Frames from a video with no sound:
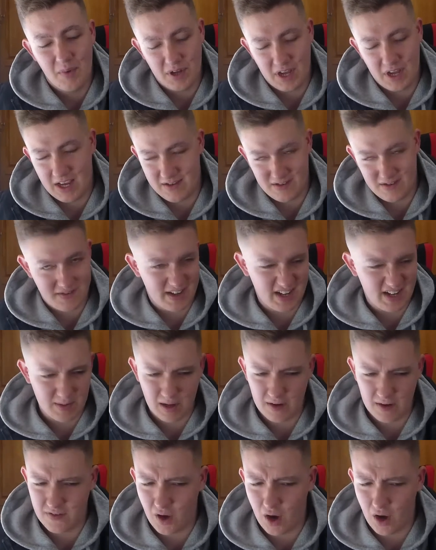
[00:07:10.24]
but yeah, so we will take a
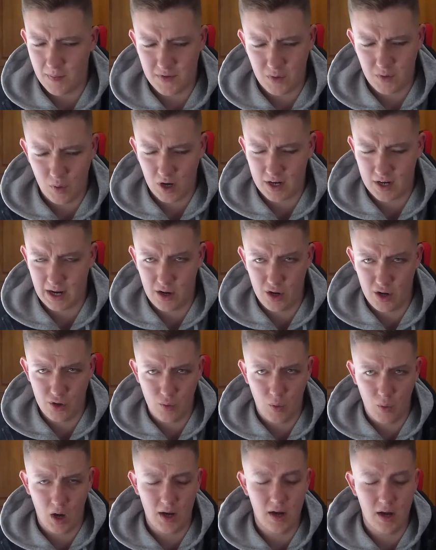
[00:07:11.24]
bit of time to work out who
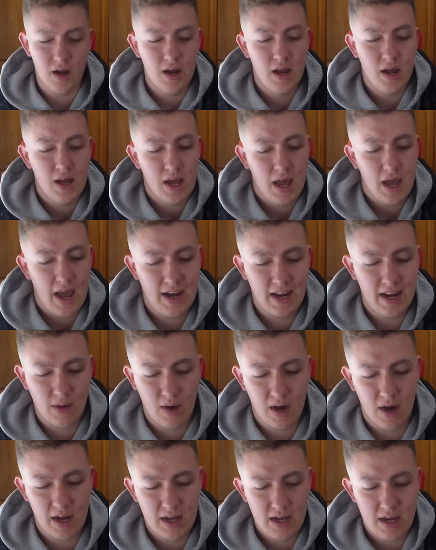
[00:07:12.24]
won.
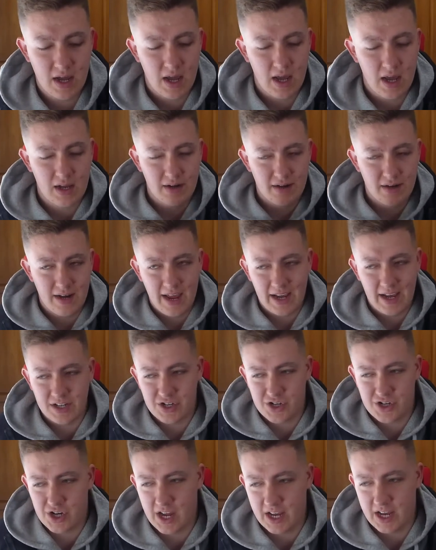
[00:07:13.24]
Anyway,
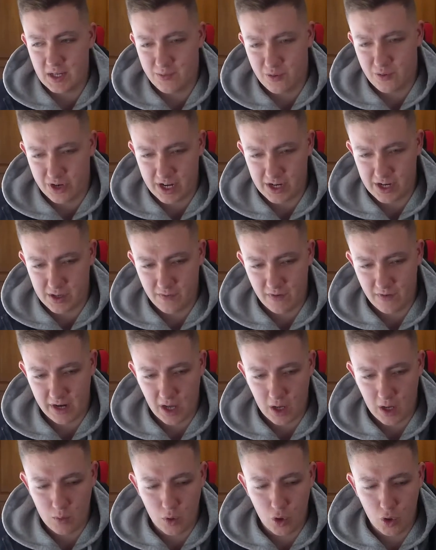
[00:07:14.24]
next year's prediction
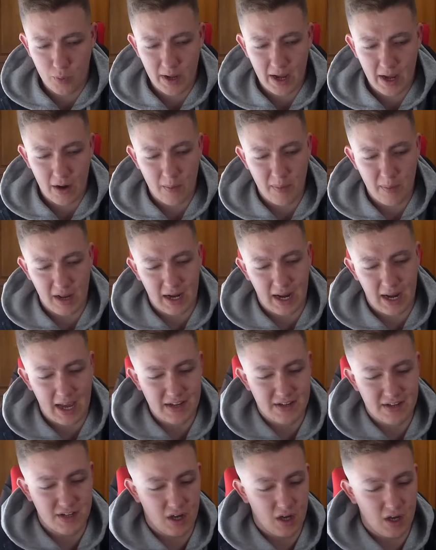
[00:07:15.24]
video will be out a bit
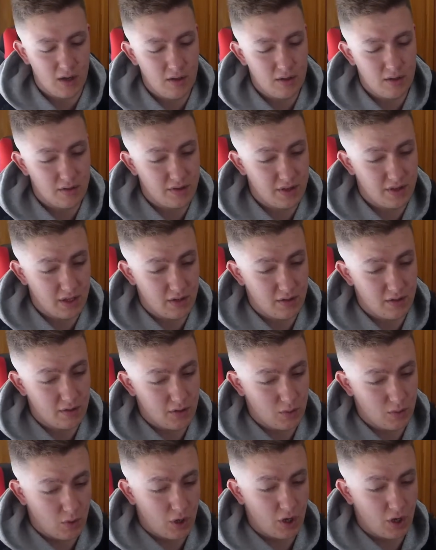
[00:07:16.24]
later than
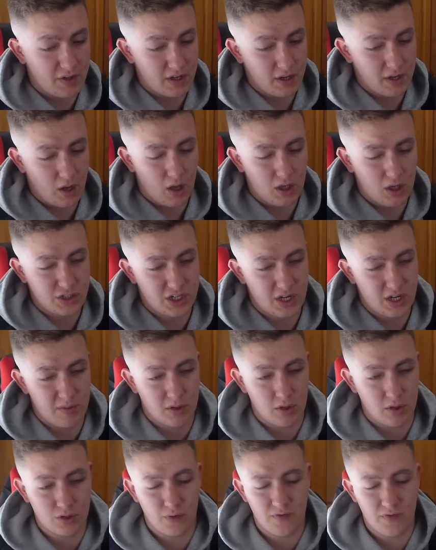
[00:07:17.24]
the one I did last year
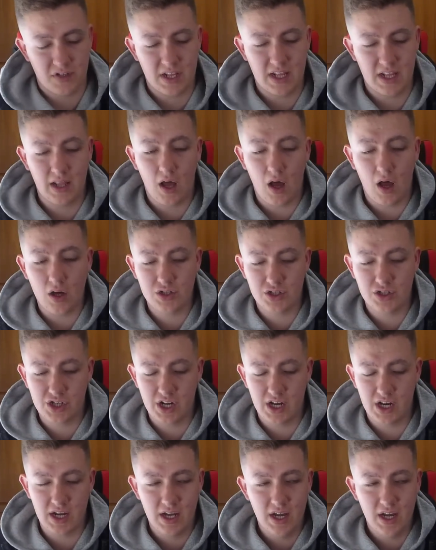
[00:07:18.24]
because obviously last
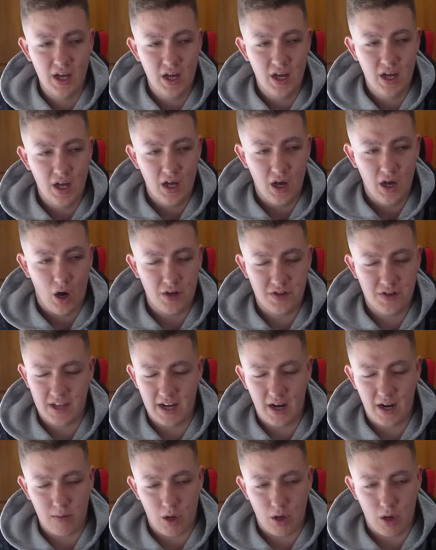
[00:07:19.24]
year I
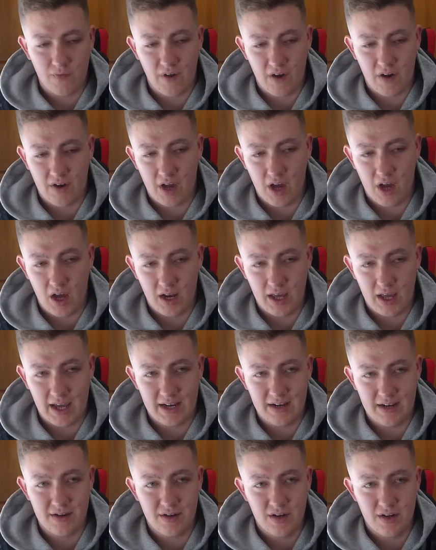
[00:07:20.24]
did upload very early
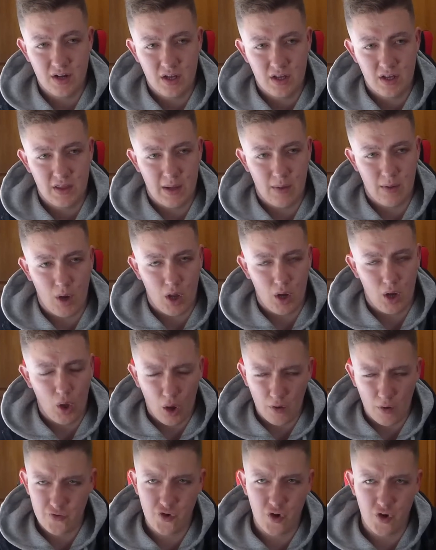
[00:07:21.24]
and there were a
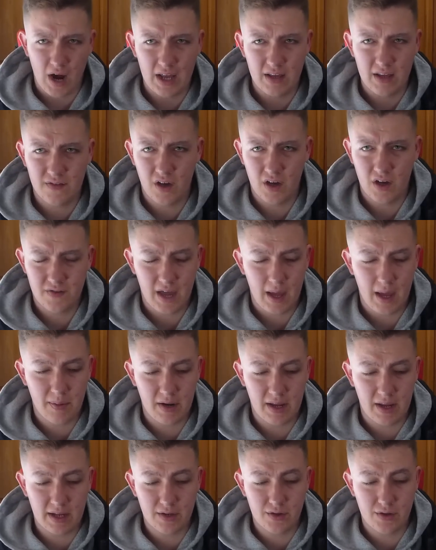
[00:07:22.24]
lot of transfers
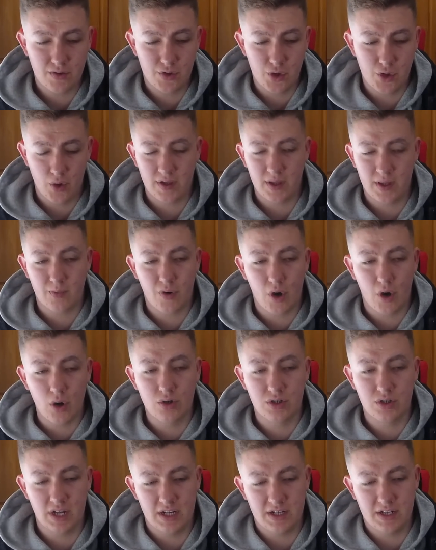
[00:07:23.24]
happening during the
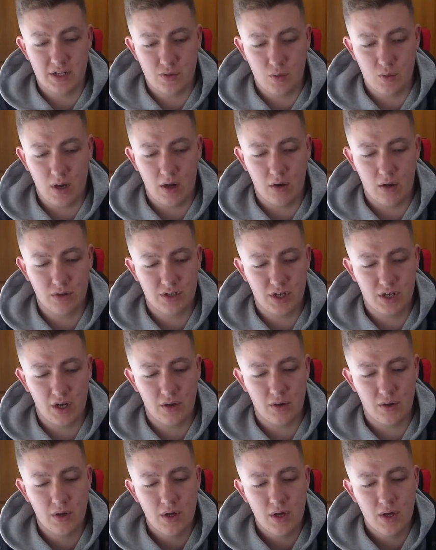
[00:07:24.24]
process as well. So